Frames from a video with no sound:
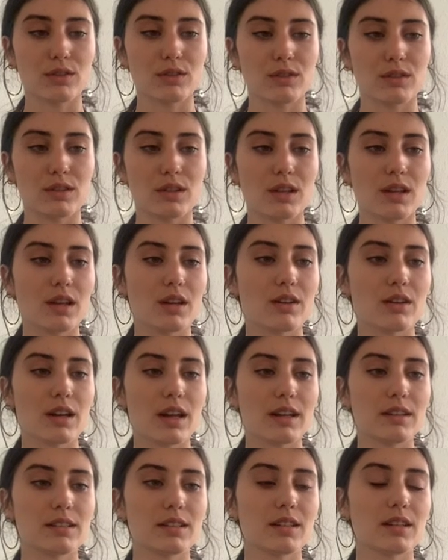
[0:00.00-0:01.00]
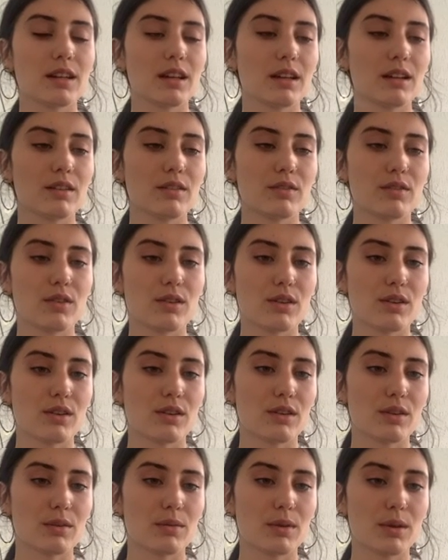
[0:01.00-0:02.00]
the year
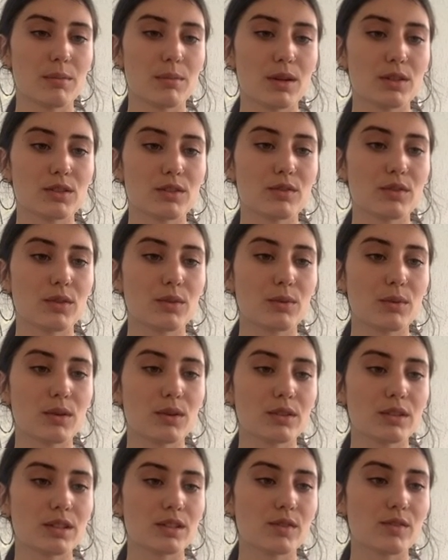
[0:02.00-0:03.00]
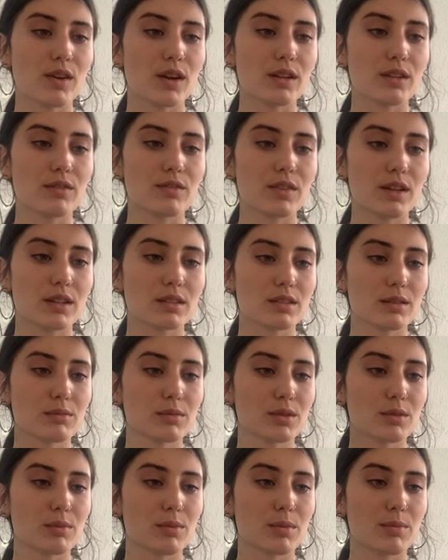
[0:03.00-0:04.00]
1984, when much of the world has fallen victim
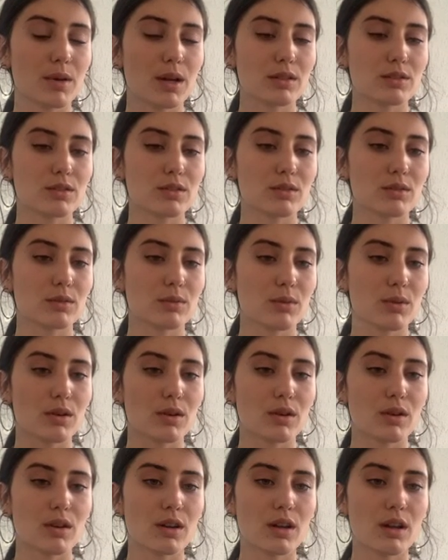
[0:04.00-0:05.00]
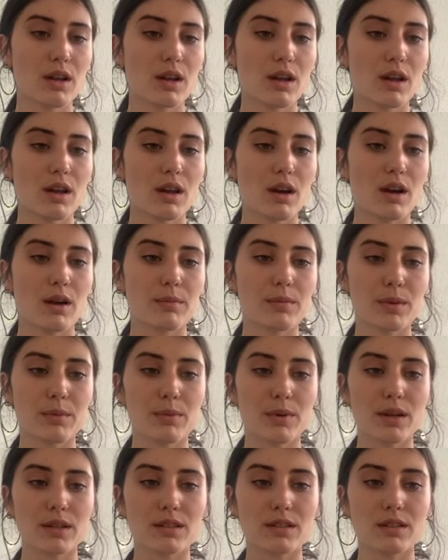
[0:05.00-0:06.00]
to perpetual war,
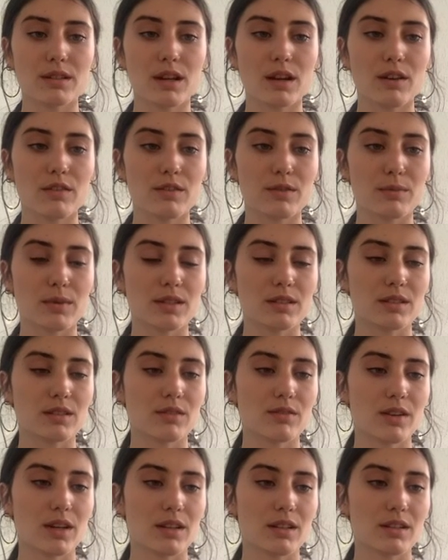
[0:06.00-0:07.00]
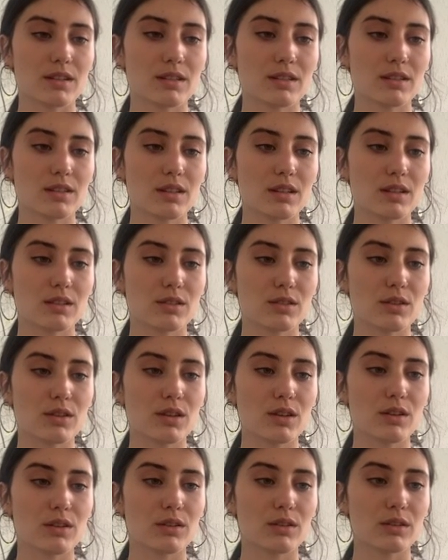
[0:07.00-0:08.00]
omnipresent government surveillance,
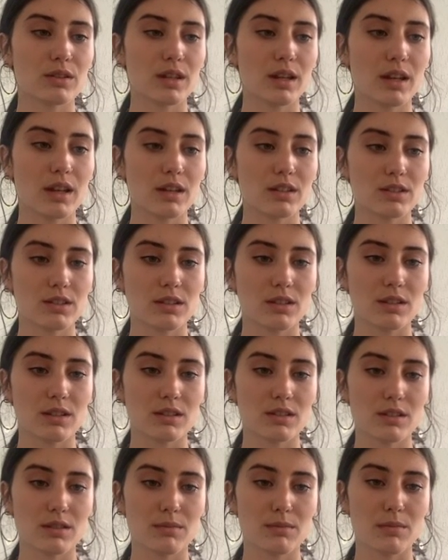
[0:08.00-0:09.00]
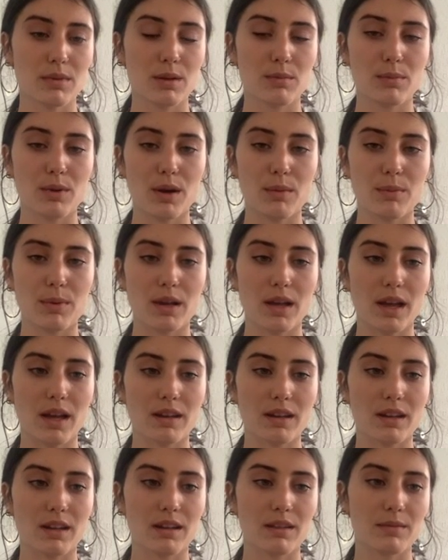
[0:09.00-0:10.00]
historical negationism, and
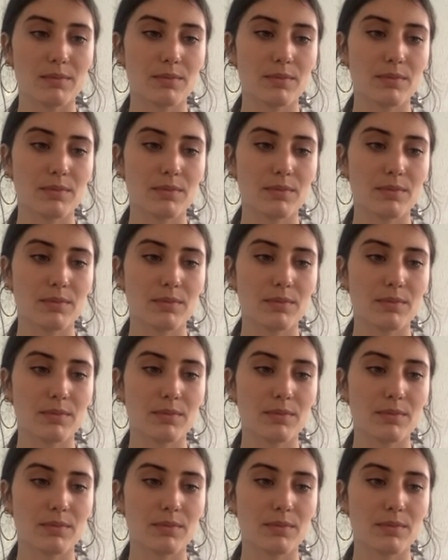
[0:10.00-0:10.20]
propaganda.